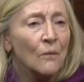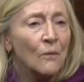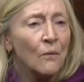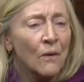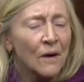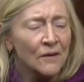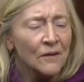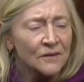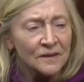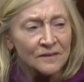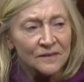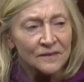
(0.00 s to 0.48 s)

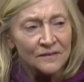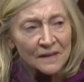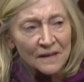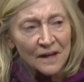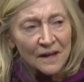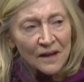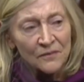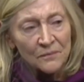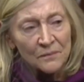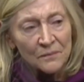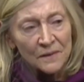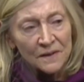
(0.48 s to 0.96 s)
What is the
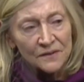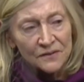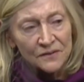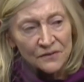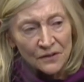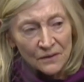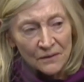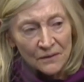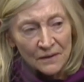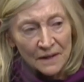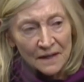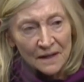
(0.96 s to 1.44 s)
government
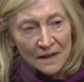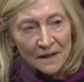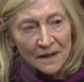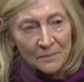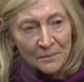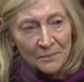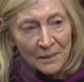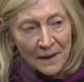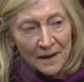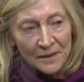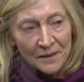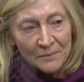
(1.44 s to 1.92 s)
doing
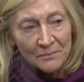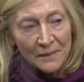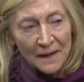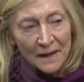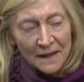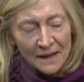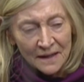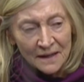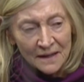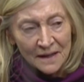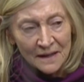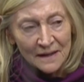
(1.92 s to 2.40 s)
about
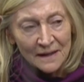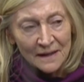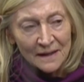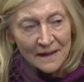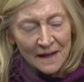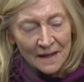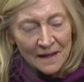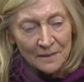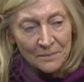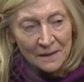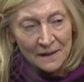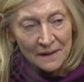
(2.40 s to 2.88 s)
making
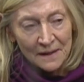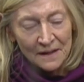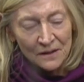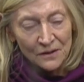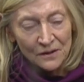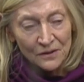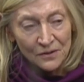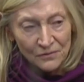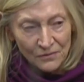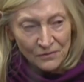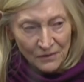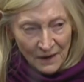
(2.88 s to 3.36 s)
labelling
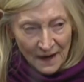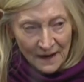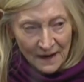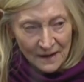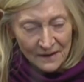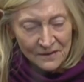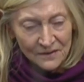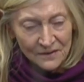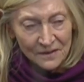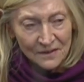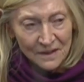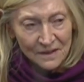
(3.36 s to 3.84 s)

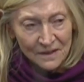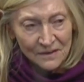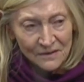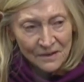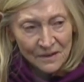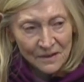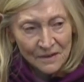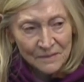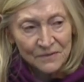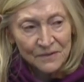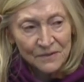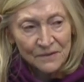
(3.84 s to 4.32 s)
correct in
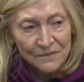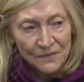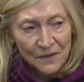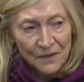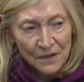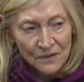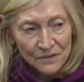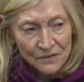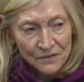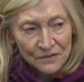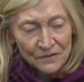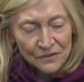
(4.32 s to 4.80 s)
terms of
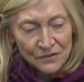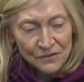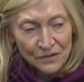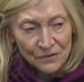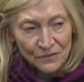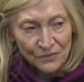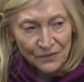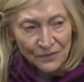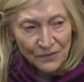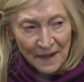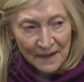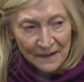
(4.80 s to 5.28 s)
those
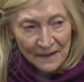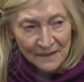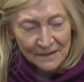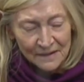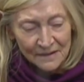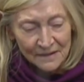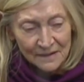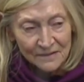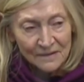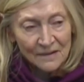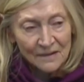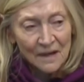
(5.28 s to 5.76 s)
two
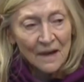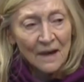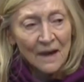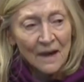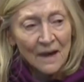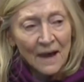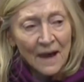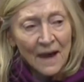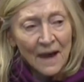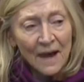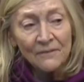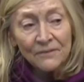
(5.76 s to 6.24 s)
factors?
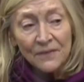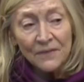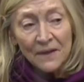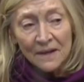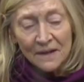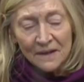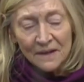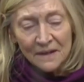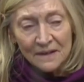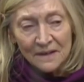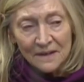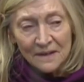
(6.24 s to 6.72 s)
Have
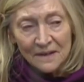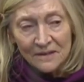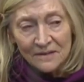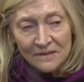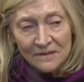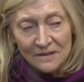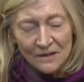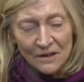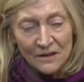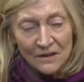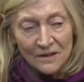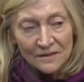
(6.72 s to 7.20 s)
they at
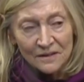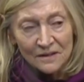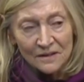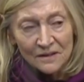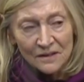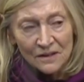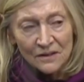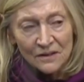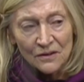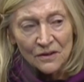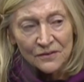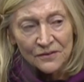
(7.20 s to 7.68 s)
least
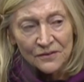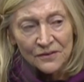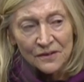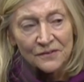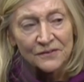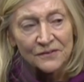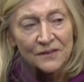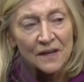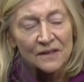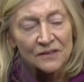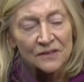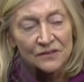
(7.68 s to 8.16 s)
started a
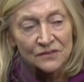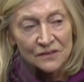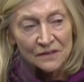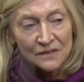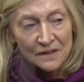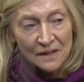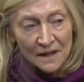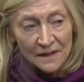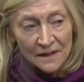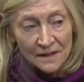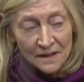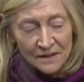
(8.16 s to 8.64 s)

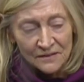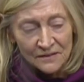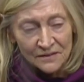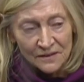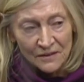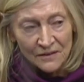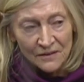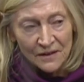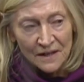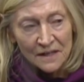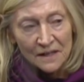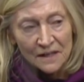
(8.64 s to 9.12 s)
consultation, and is
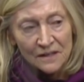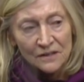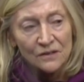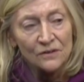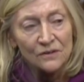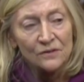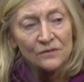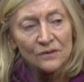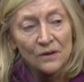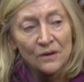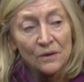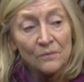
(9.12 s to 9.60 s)
there any
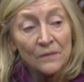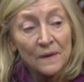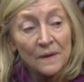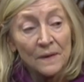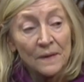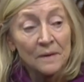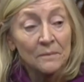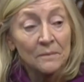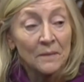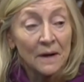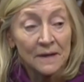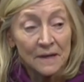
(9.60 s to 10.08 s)
news on
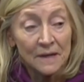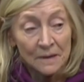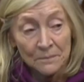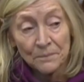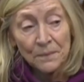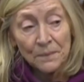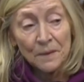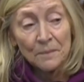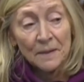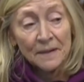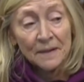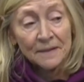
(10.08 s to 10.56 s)
when they might
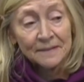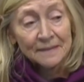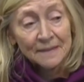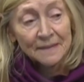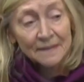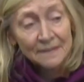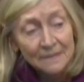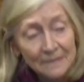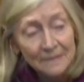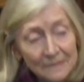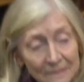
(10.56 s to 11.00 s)
implement it?